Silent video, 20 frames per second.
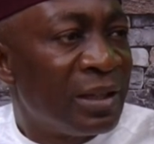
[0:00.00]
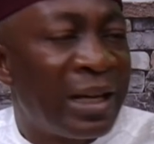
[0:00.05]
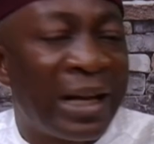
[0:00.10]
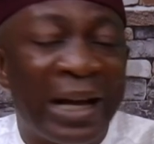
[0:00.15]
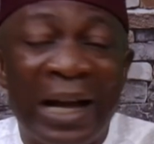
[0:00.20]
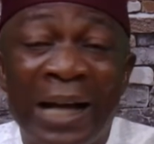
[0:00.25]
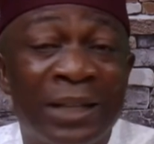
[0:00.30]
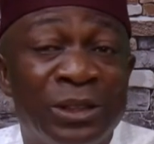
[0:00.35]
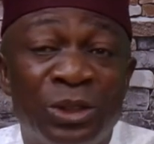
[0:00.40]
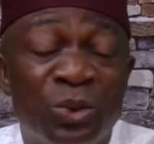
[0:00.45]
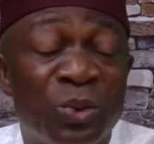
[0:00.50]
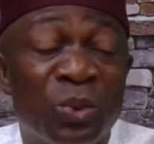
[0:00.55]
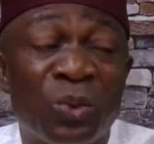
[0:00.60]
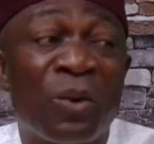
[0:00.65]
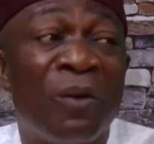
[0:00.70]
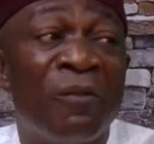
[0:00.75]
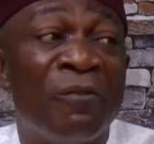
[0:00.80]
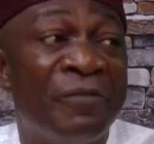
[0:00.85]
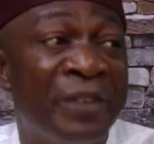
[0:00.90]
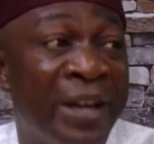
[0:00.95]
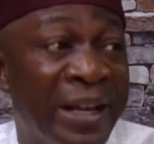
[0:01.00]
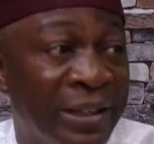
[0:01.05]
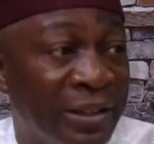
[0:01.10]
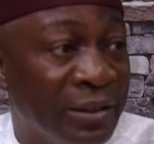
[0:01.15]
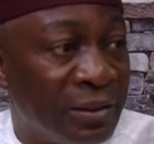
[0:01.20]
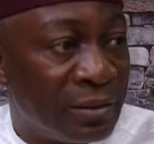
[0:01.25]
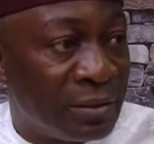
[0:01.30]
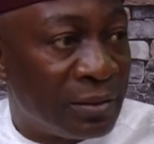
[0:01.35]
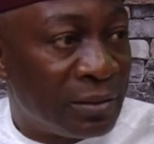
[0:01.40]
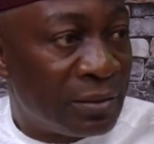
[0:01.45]
had to convene,
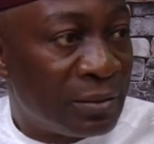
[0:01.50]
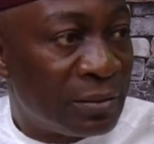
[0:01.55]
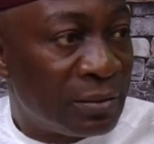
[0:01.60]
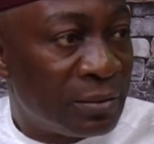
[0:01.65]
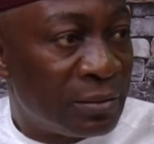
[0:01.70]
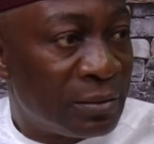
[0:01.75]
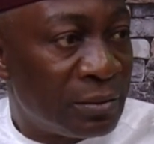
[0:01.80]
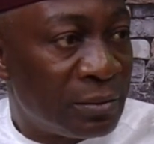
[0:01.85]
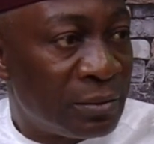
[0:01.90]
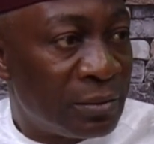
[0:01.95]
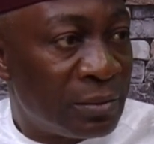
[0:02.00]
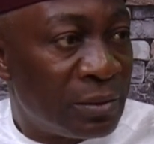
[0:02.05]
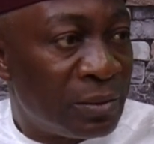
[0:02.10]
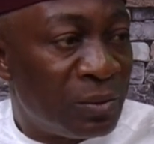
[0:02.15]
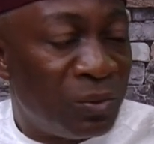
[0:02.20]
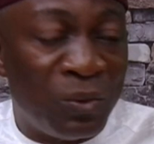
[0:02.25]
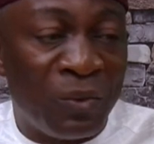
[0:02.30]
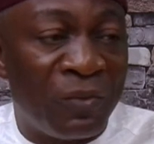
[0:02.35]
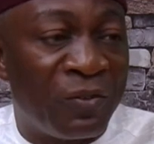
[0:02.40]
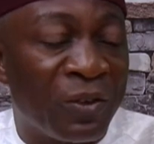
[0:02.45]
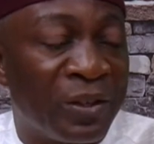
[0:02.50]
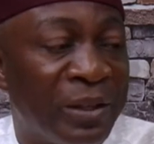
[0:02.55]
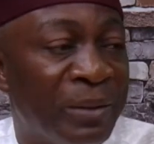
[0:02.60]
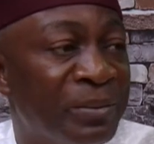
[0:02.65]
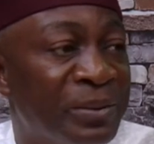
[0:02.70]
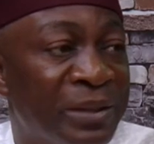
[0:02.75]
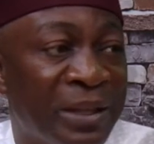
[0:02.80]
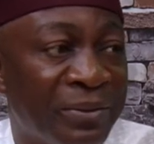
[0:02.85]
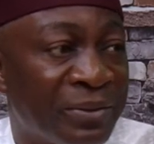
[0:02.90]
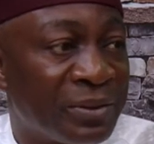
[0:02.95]
look for
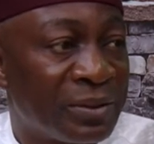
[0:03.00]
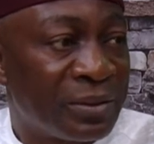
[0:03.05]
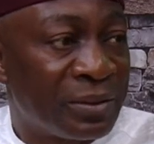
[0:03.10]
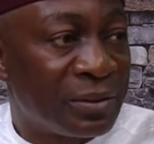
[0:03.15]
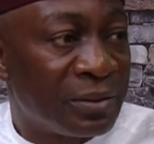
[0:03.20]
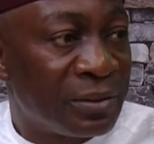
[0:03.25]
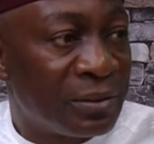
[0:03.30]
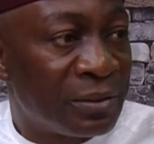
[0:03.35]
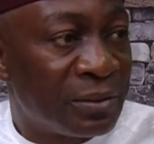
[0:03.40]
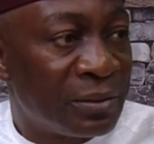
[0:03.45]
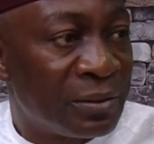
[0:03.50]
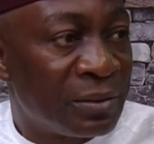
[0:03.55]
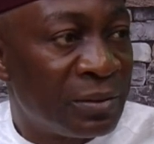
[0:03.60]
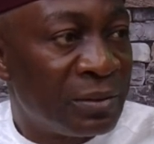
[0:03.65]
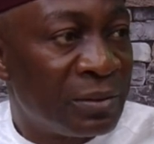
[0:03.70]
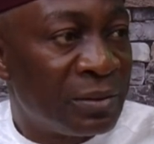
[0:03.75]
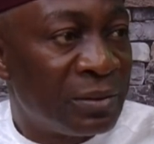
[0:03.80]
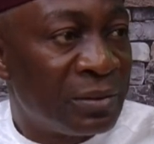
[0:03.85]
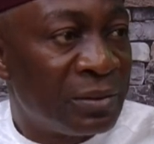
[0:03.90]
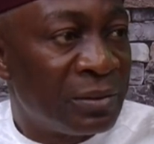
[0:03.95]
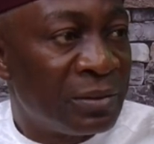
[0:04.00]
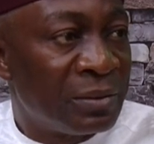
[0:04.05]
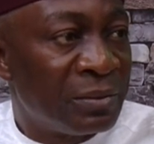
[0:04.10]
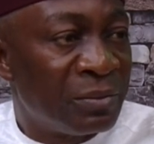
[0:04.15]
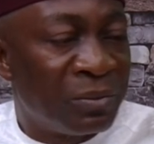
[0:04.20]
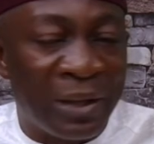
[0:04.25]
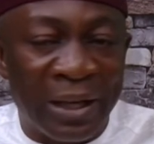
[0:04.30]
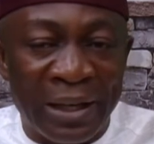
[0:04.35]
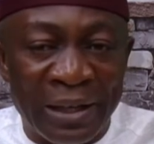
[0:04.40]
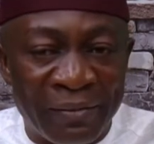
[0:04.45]
themselves,
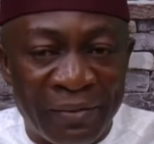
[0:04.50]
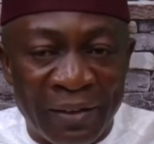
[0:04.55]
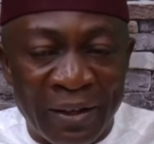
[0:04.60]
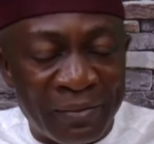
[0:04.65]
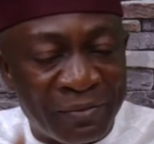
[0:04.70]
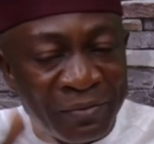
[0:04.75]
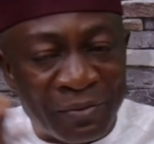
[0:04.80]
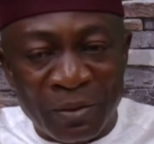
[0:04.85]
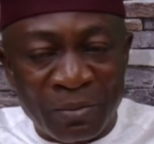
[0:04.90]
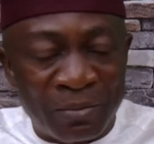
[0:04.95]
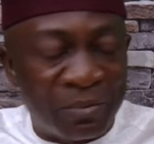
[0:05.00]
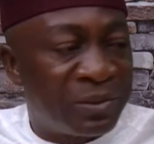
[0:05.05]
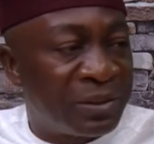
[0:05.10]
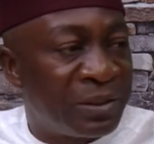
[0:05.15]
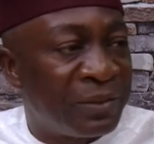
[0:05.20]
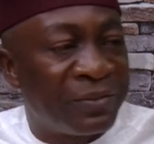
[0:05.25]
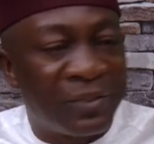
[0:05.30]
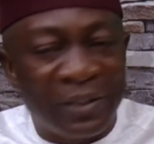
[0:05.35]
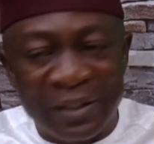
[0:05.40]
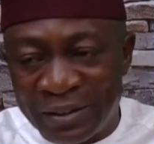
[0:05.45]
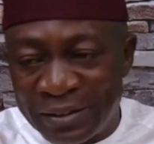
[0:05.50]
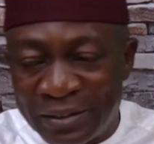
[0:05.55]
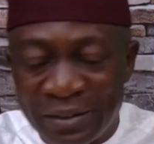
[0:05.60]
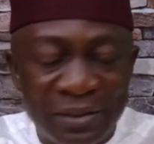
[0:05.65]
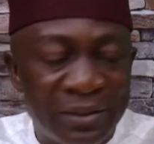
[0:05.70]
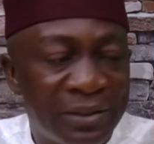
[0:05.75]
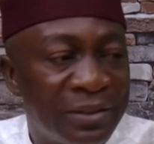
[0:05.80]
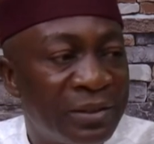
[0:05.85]
wherever, from different